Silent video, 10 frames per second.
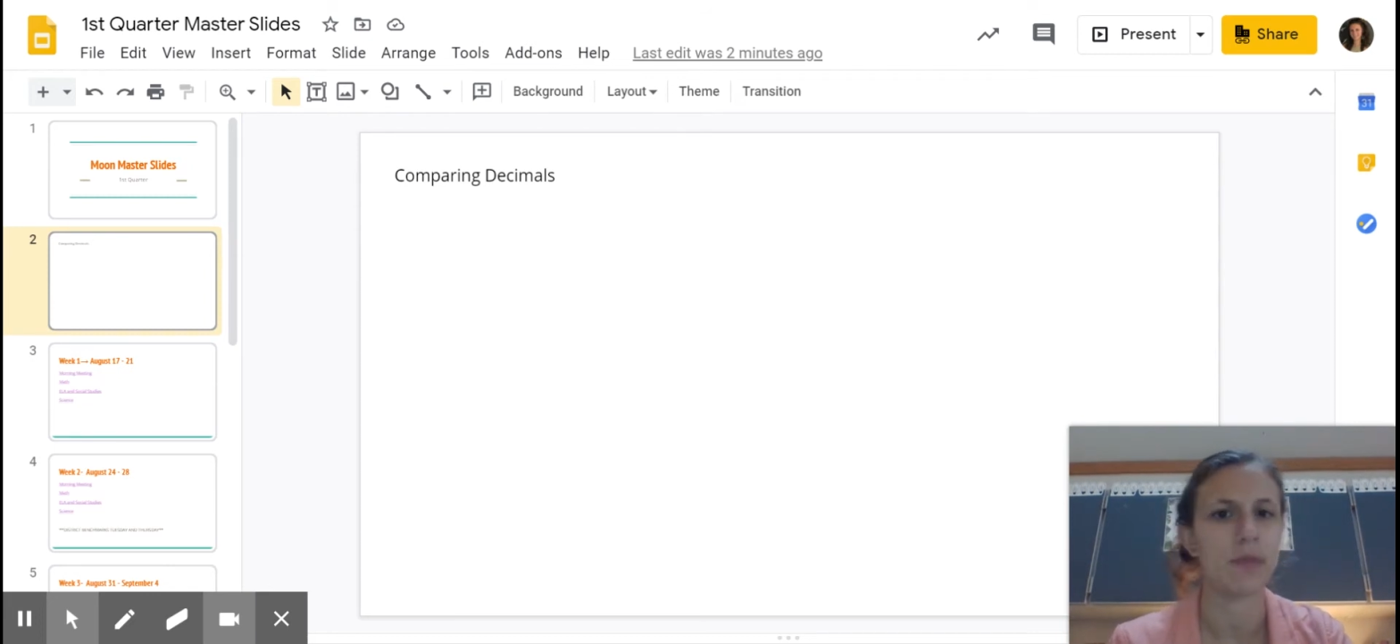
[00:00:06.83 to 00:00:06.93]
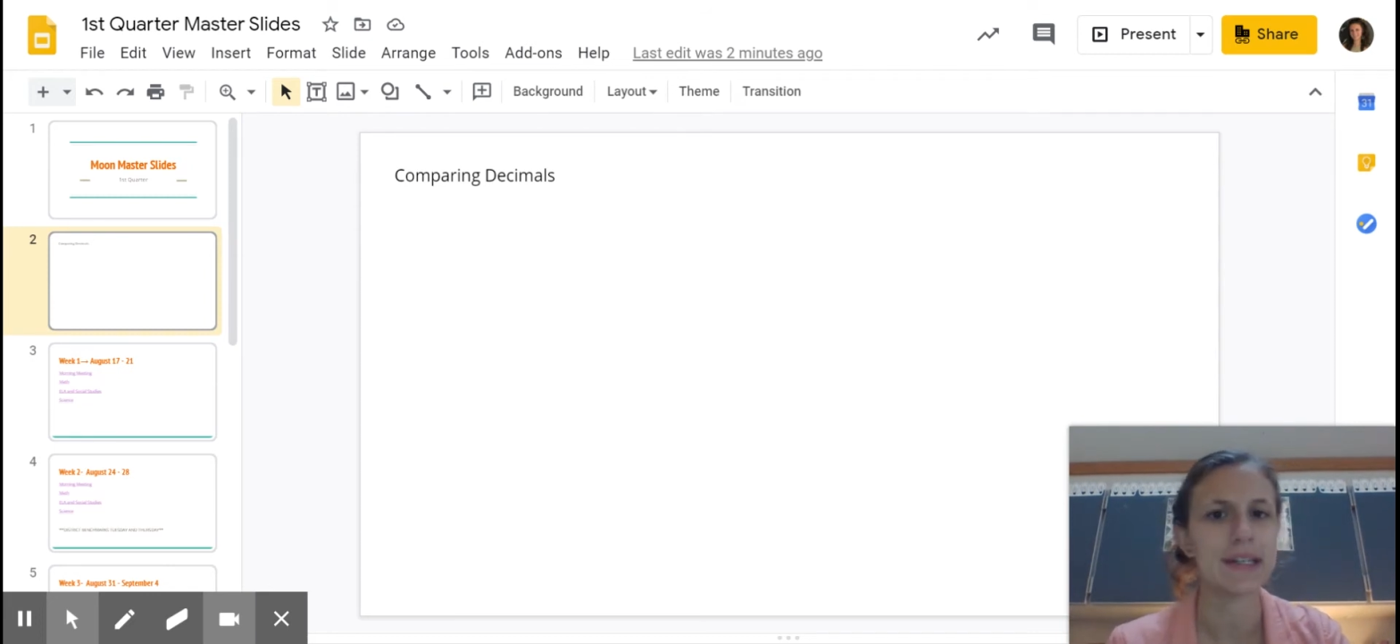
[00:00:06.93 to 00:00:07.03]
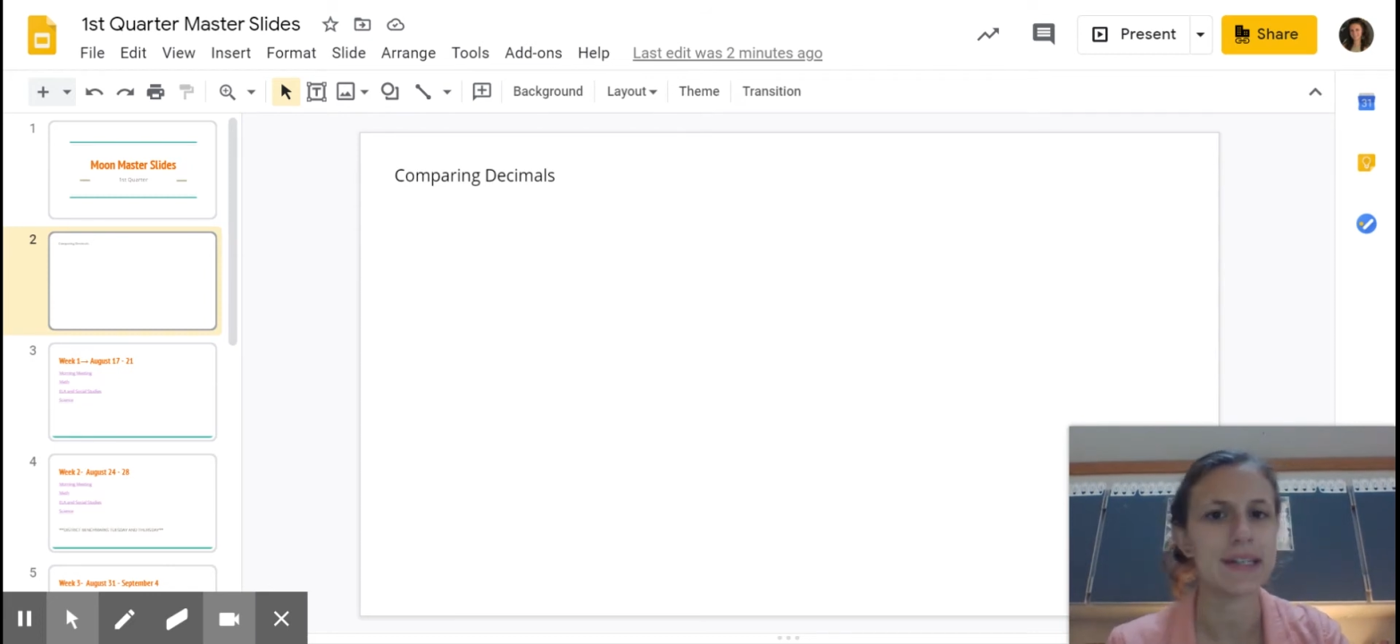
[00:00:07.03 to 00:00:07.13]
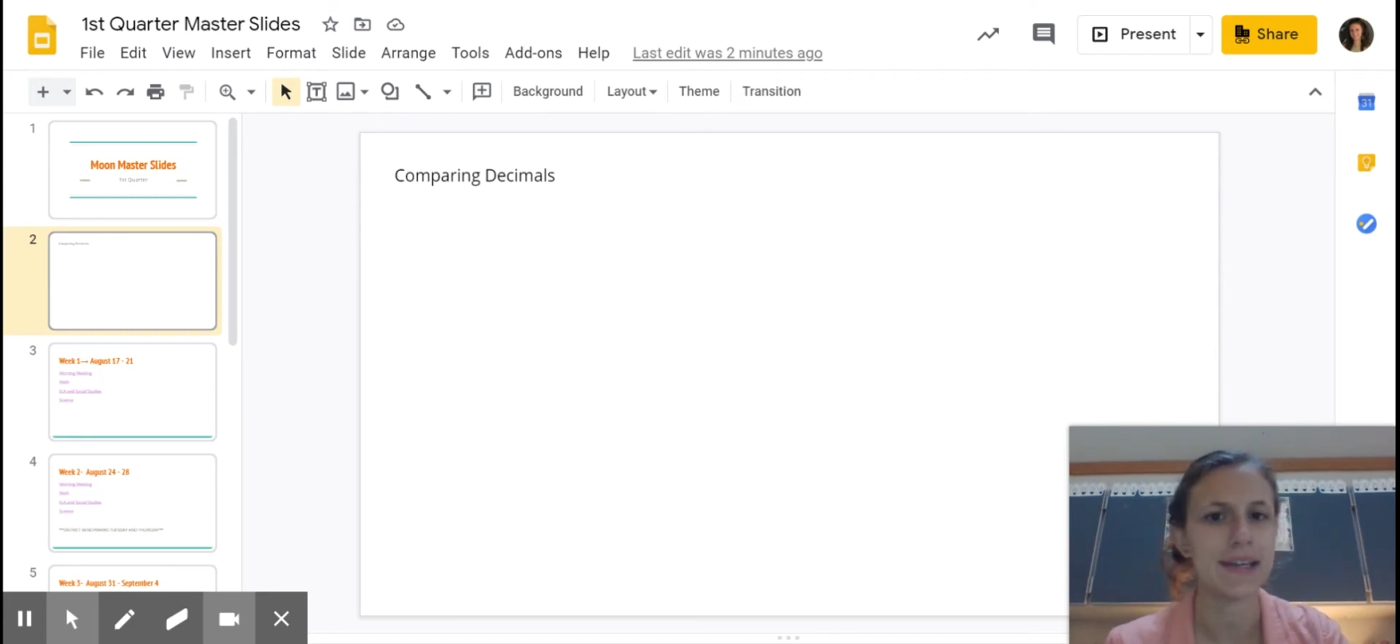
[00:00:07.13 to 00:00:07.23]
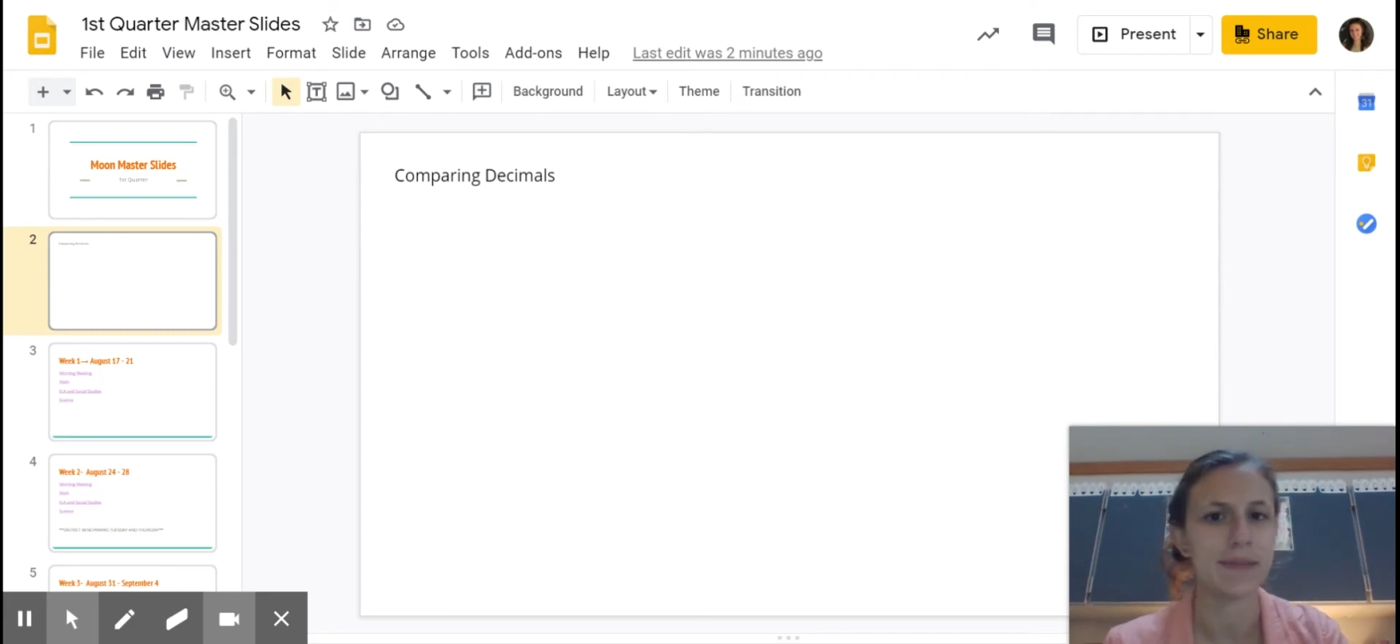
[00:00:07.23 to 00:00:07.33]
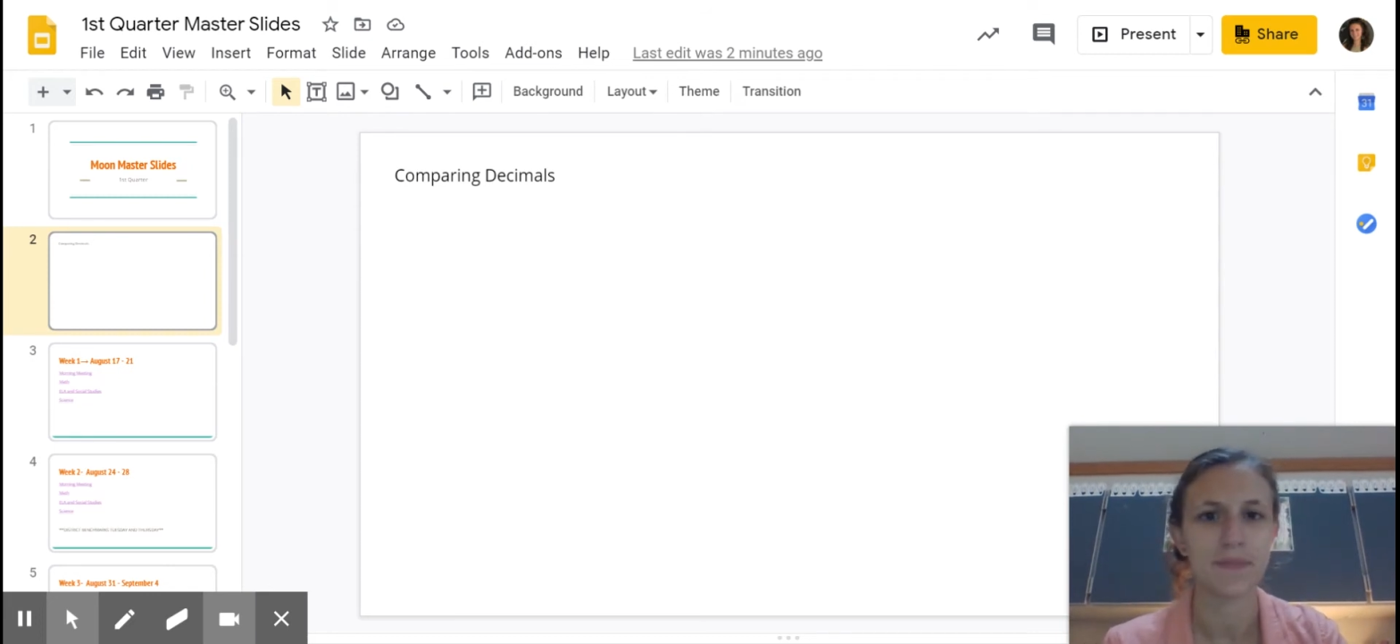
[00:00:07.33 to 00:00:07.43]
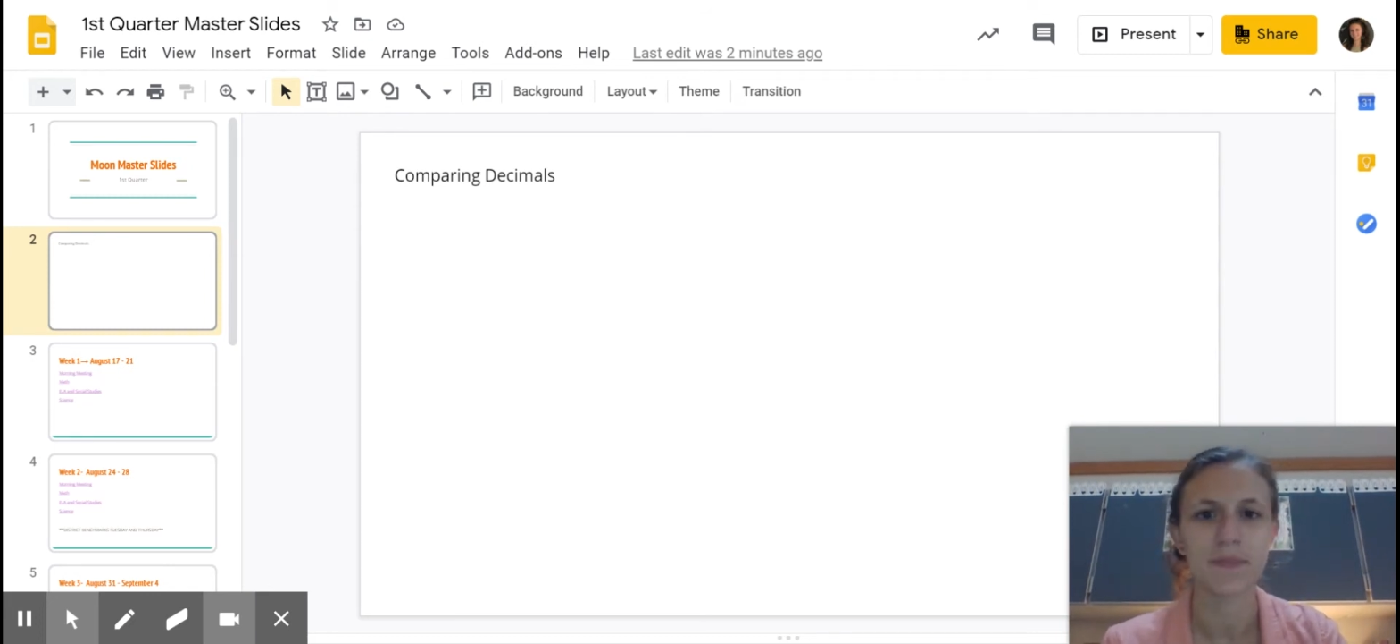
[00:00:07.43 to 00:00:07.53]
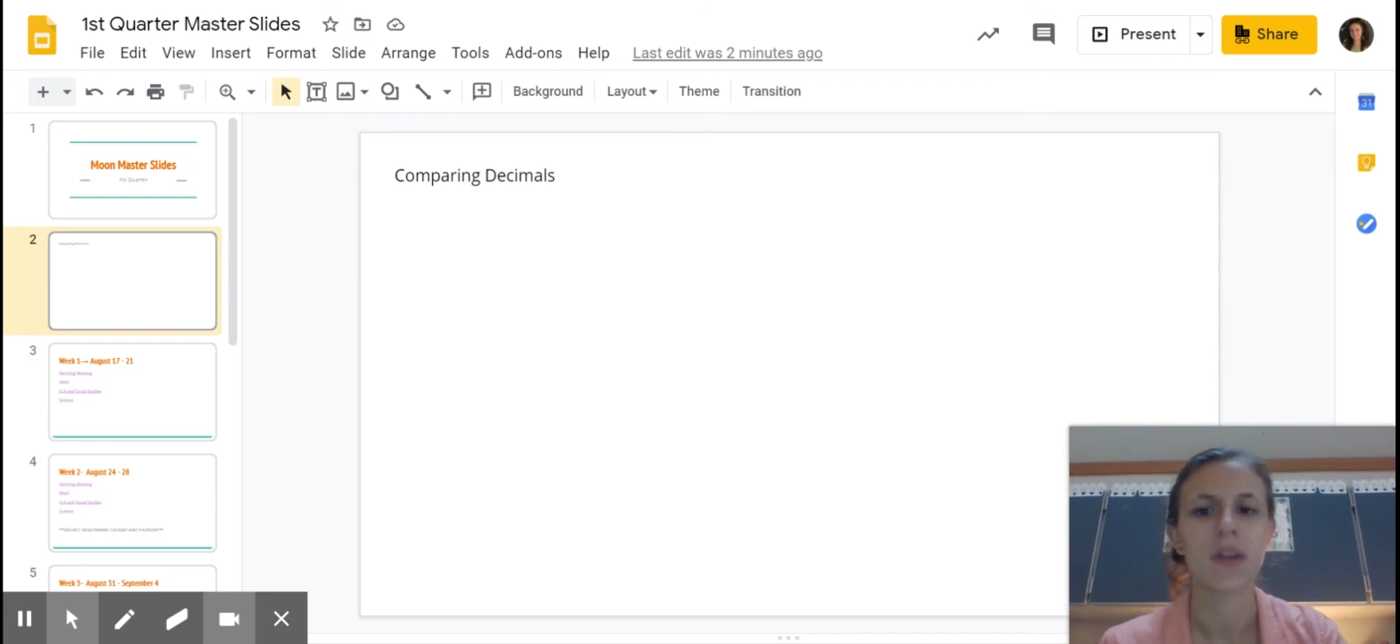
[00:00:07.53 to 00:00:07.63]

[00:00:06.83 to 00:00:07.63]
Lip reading: more time.